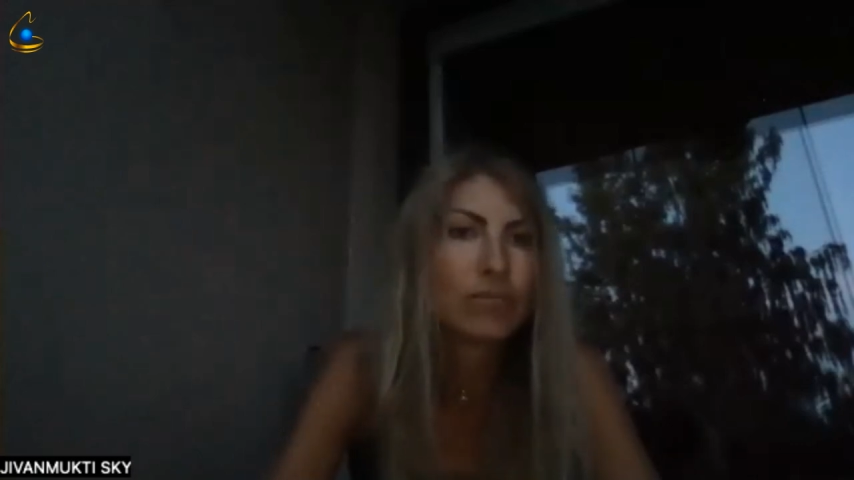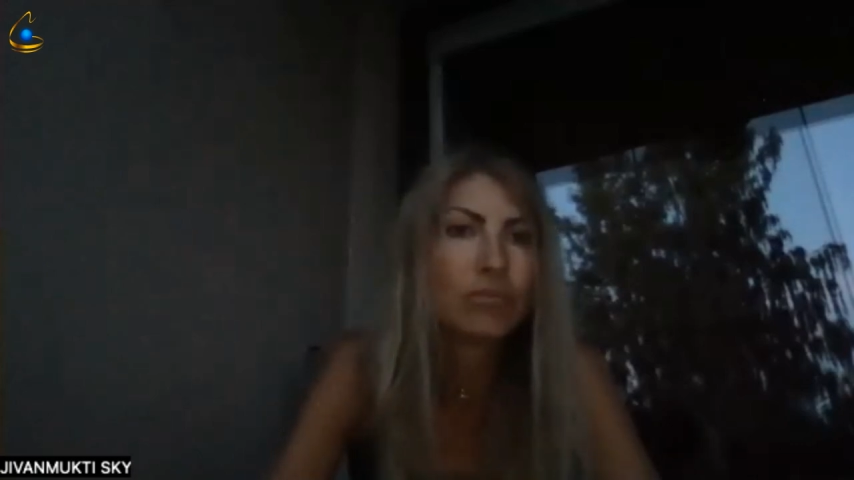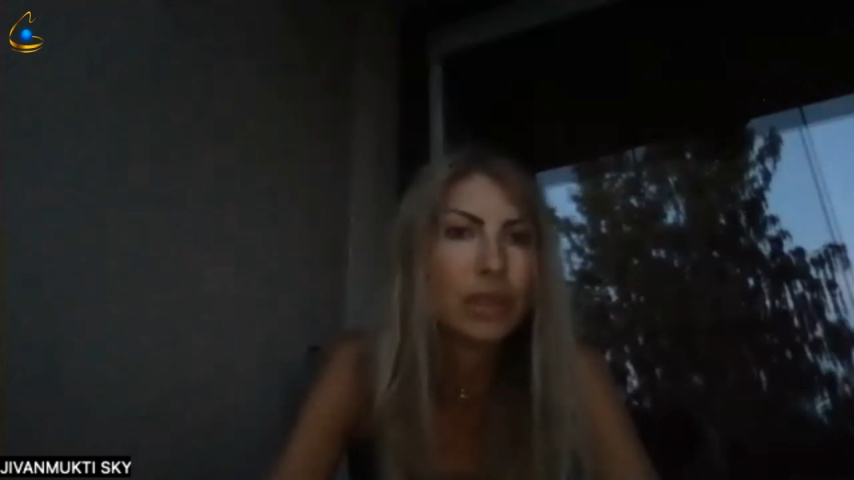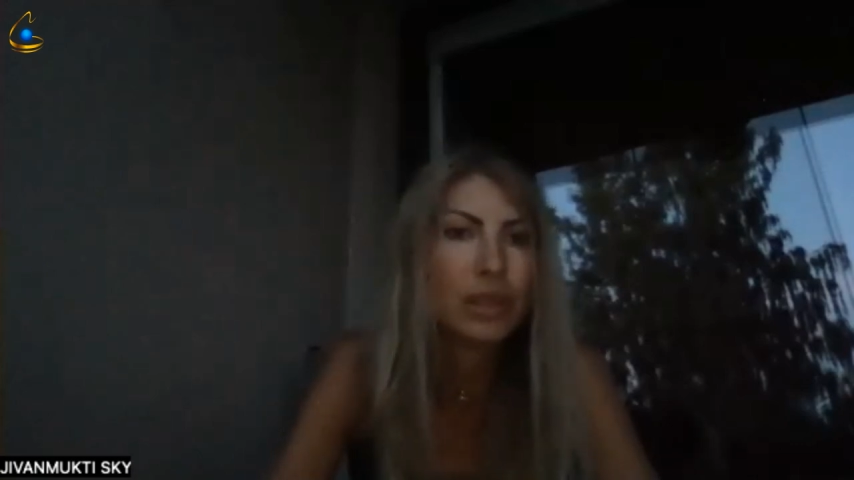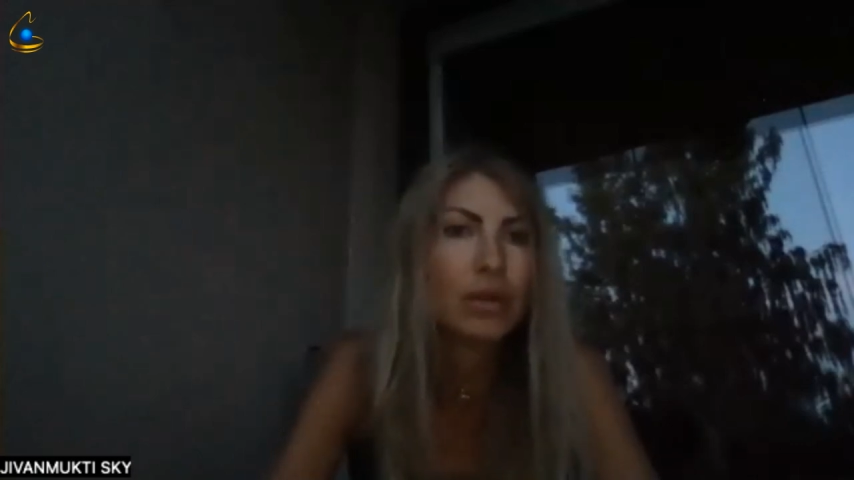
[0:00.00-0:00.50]

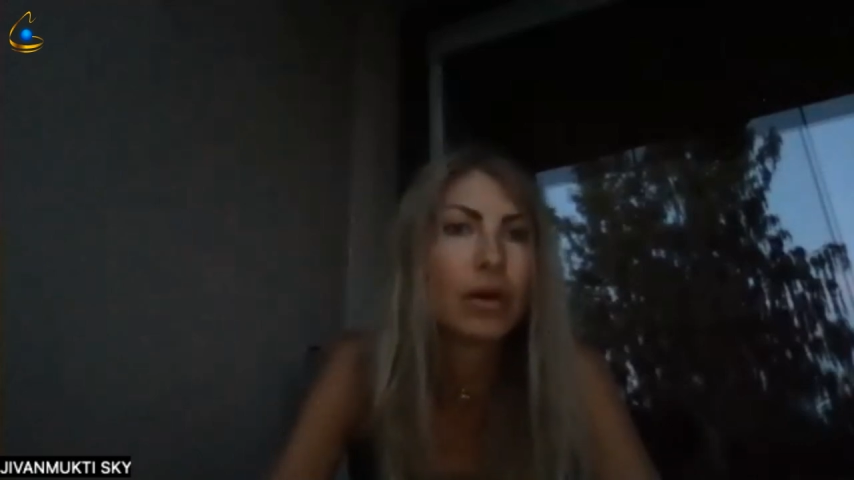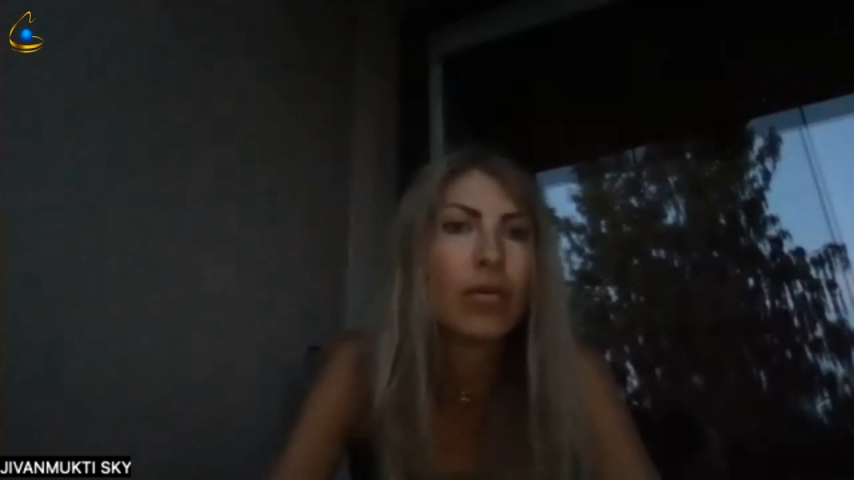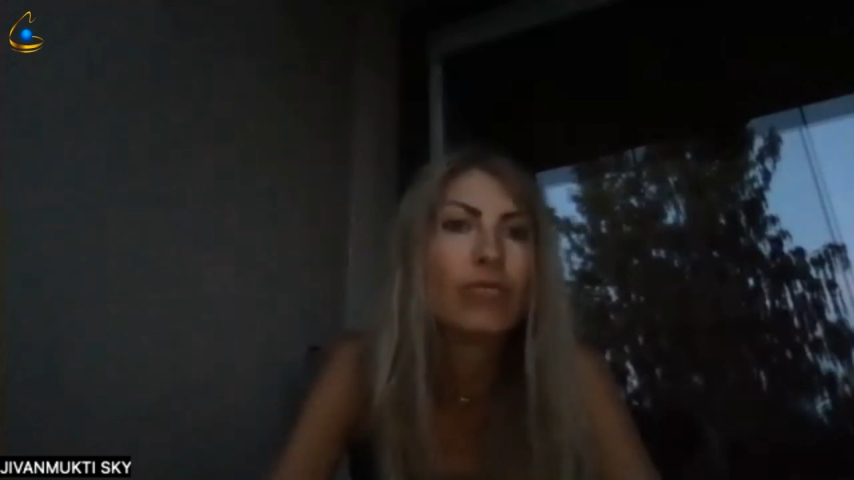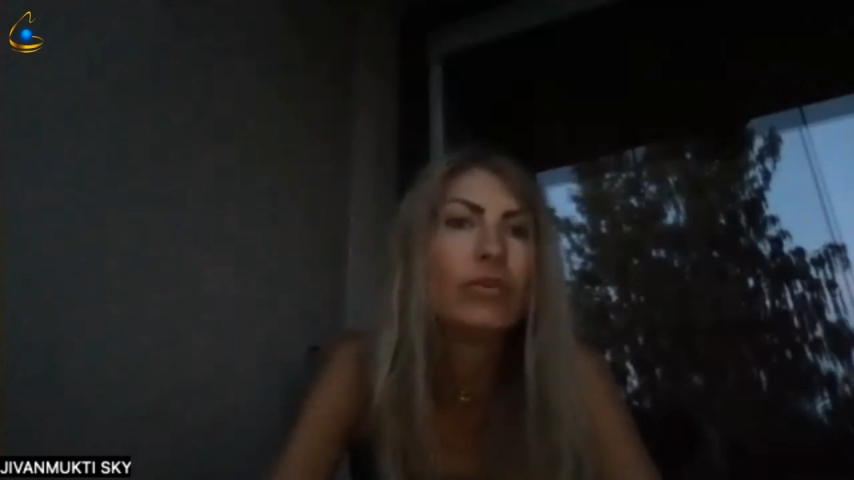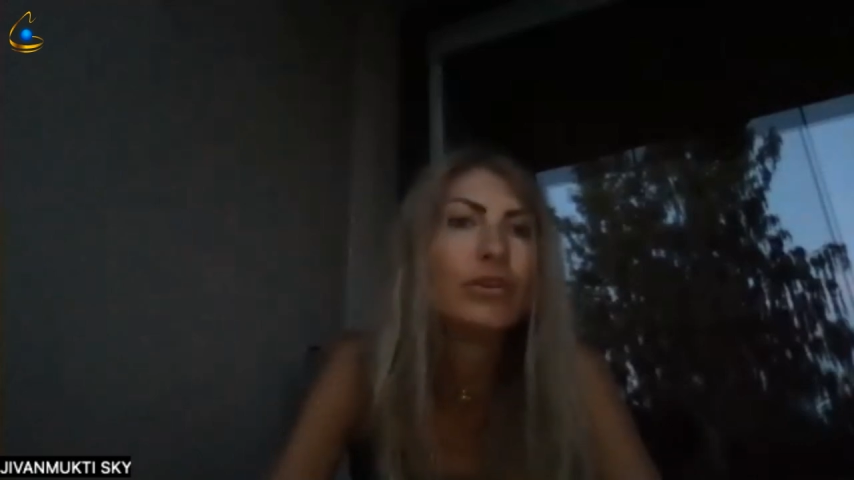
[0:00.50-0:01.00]
me
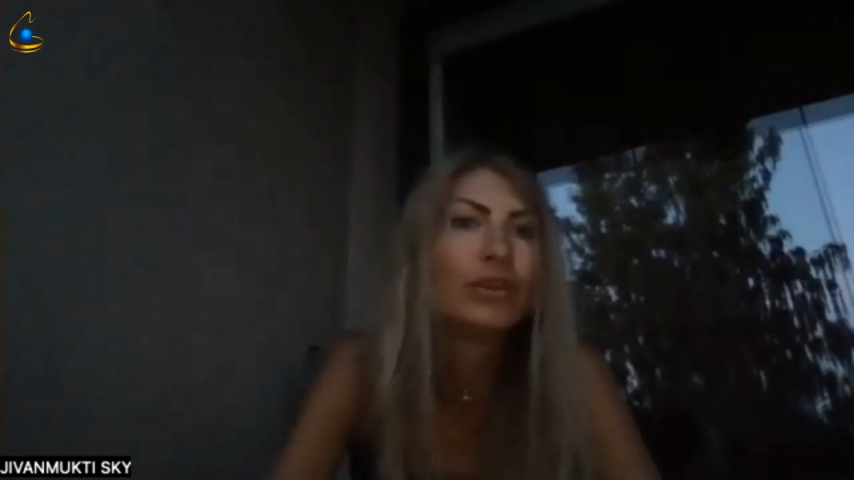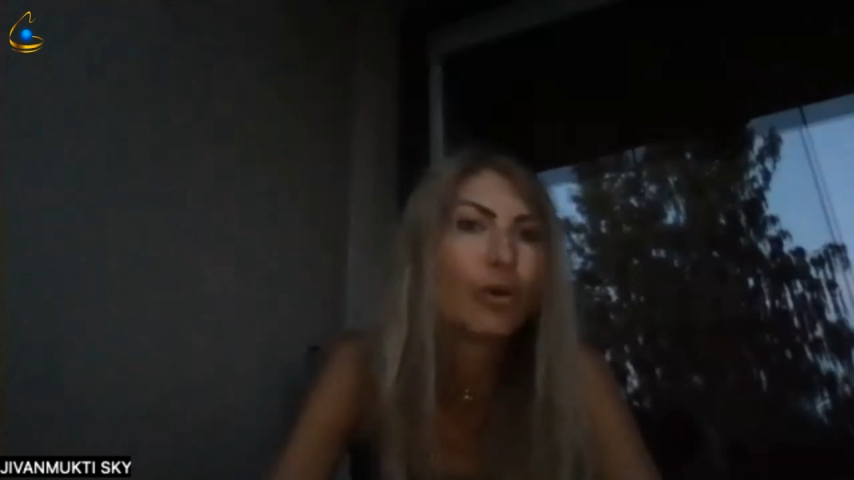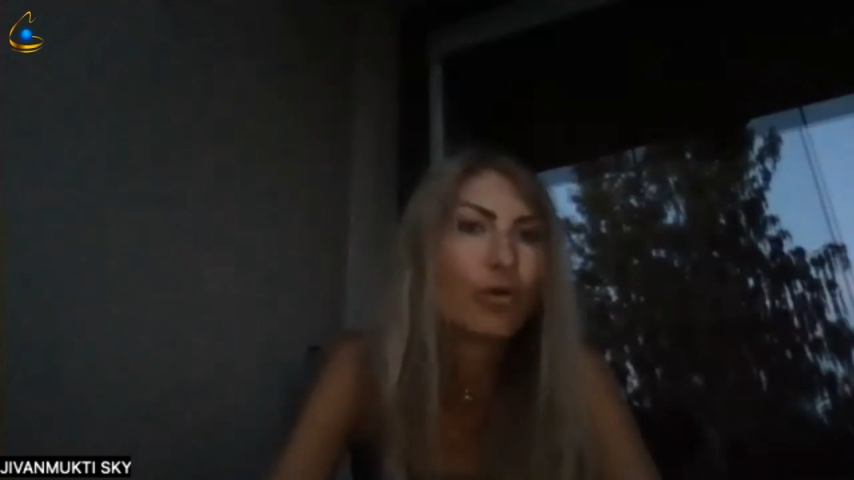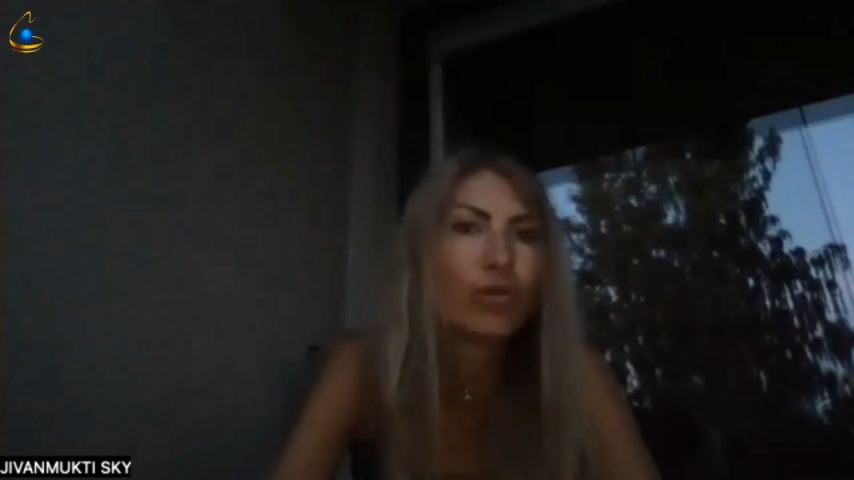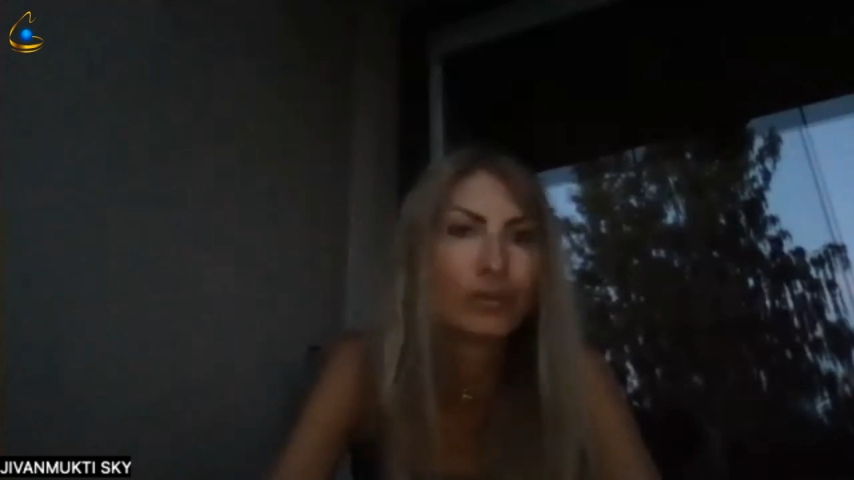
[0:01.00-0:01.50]
over and
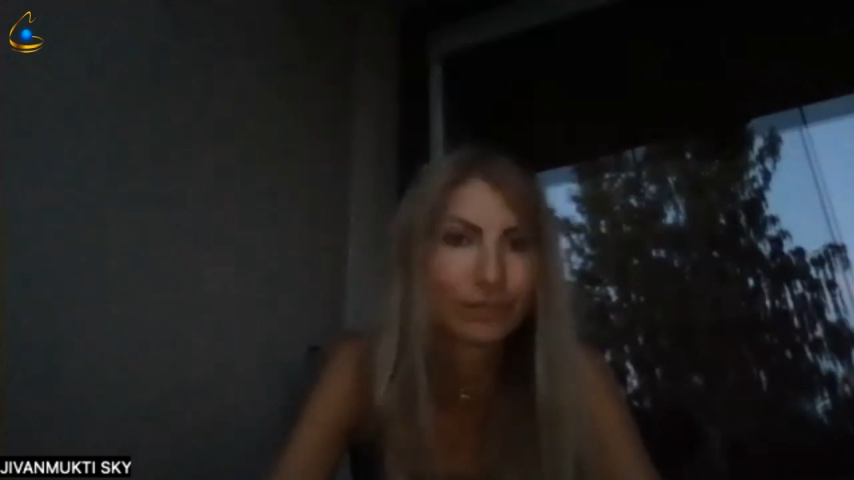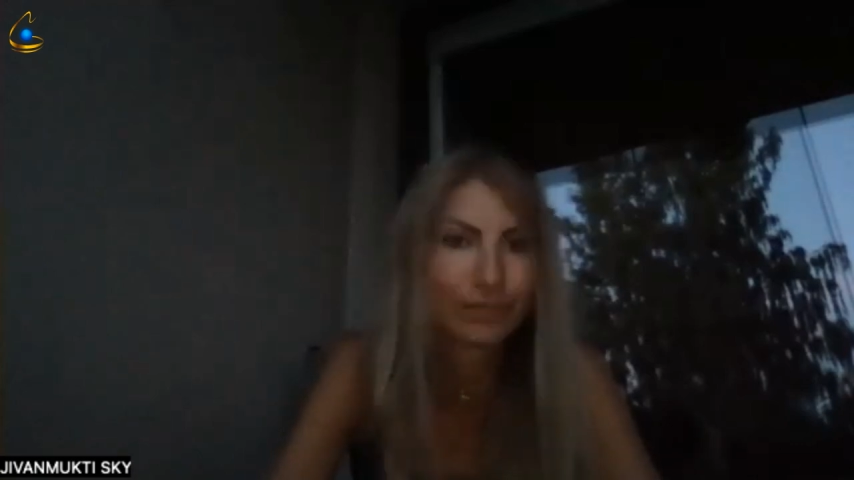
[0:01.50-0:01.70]
over.